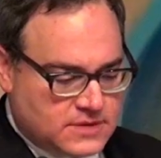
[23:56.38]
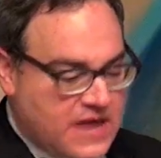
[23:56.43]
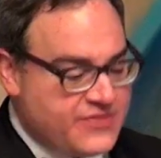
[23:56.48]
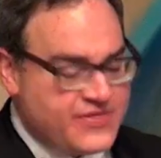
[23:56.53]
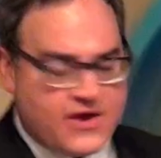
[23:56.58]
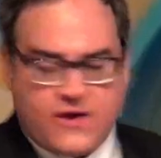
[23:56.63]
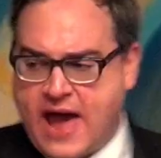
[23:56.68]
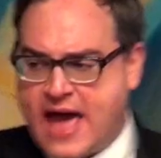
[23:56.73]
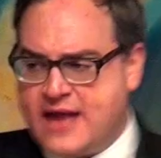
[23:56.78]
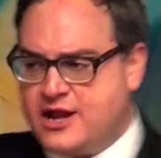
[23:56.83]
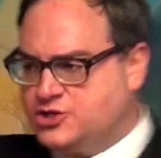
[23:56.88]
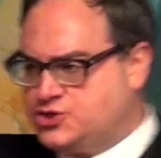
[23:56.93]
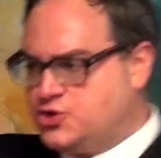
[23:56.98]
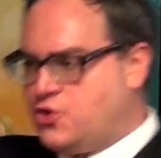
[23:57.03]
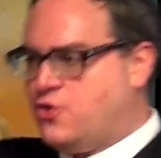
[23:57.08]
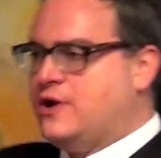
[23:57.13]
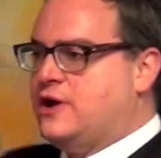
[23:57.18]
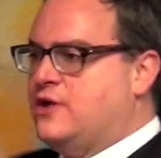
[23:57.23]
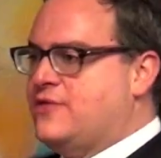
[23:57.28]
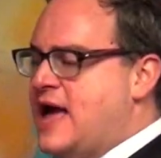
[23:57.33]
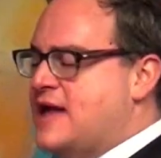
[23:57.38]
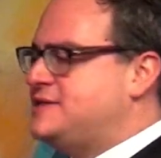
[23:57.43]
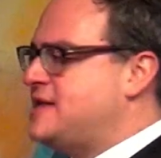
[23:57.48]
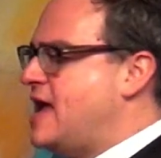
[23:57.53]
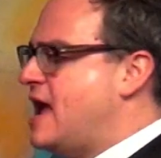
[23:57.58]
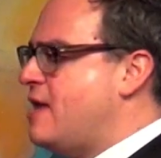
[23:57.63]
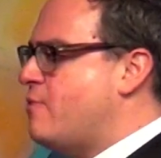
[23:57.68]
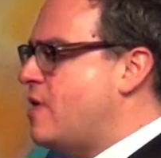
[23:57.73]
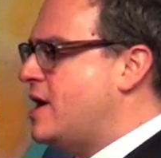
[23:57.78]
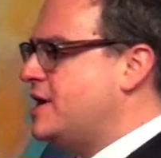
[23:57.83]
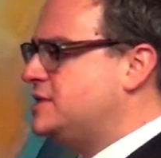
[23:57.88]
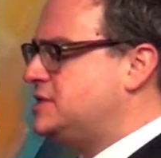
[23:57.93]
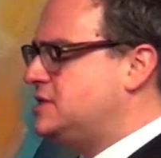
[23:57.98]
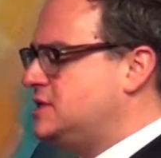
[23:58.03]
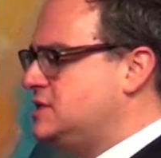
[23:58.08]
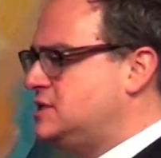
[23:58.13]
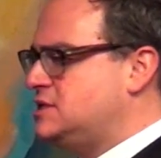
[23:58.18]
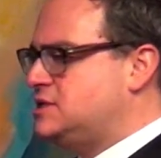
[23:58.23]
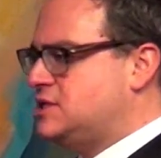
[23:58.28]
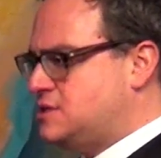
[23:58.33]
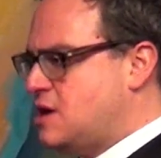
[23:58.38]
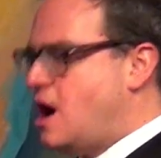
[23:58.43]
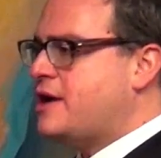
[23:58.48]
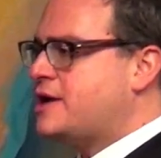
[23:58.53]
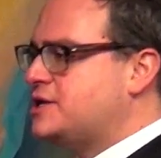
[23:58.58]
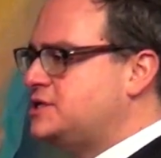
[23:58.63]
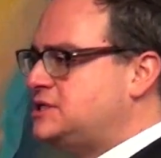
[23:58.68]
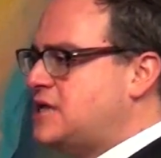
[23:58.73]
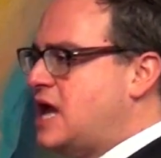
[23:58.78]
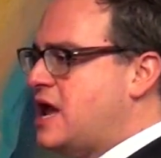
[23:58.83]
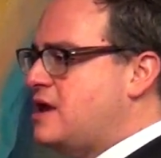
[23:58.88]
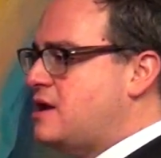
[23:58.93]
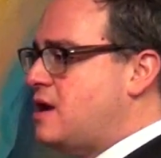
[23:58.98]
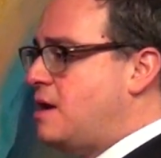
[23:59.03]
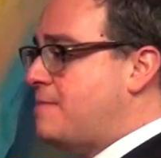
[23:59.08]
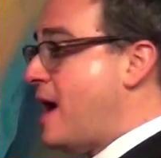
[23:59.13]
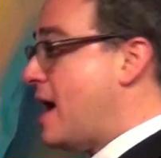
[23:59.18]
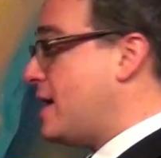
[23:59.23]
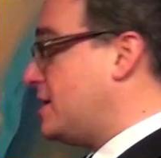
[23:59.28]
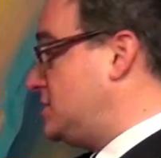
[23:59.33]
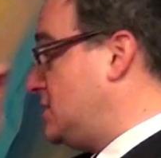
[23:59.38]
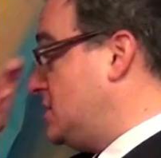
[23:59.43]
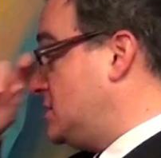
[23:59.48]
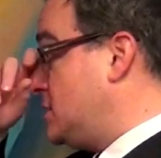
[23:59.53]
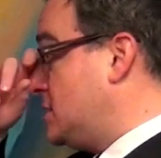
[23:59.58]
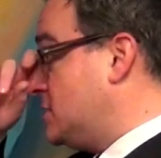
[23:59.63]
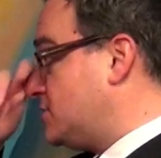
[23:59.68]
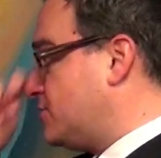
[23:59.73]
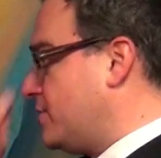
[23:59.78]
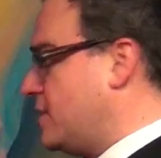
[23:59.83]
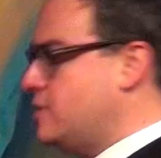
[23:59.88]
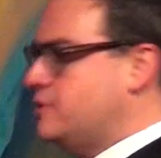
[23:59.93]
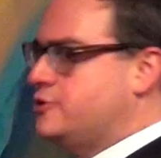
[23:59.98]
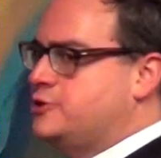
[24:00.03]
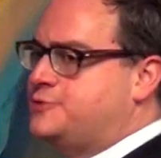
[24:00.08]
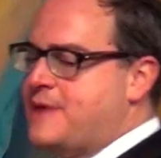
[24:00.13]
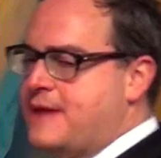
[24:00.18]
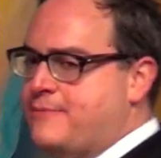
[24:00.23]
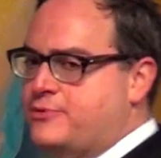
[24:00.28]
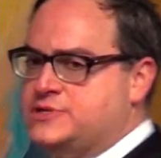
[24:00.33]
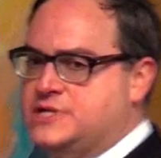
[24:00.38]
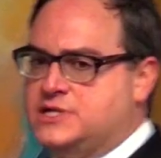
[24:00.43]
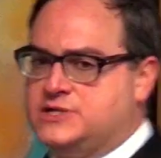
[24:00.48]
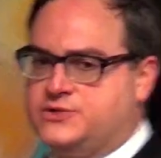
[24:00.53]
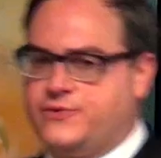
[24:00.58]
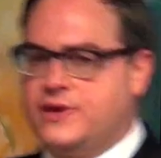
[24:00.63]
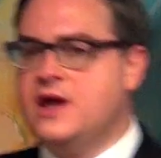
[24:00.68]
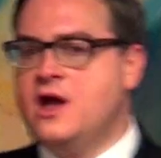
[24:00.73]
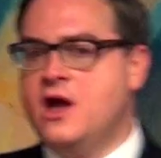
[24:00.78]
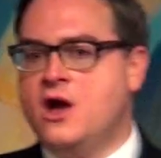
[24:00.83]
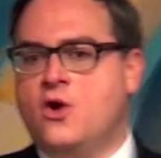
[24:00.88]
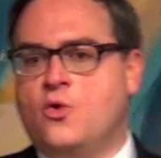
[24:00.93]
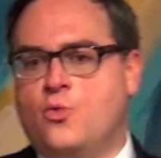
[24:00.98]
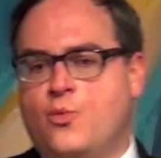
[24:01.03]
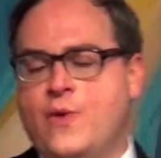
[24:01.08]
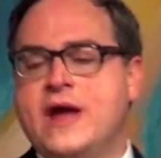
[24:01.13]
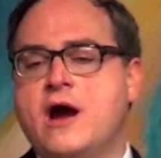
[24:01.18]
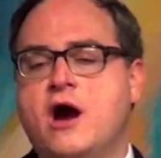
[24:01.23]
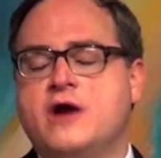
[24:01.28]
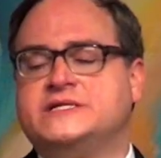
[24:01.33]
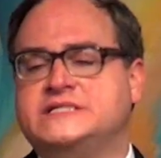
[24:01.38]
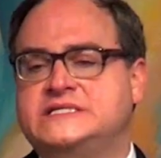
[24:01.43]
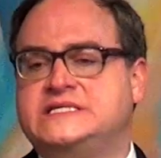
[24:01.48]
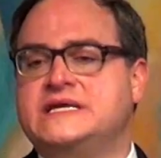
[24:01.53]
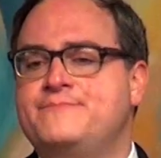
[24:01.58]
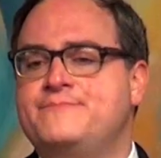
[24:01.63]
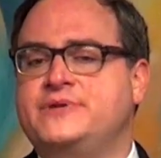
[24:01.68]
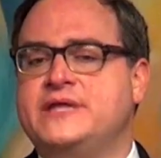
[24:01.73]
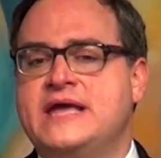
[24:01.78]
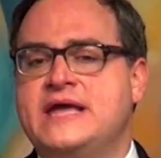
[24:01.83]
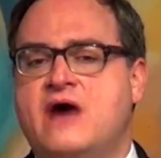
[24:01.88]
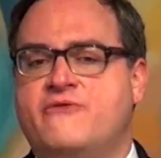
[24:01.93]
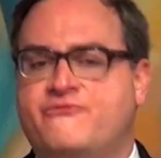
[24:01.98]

their editorial that day was, this is the darkest day in our magazine's history and the newspaper's history. We are simply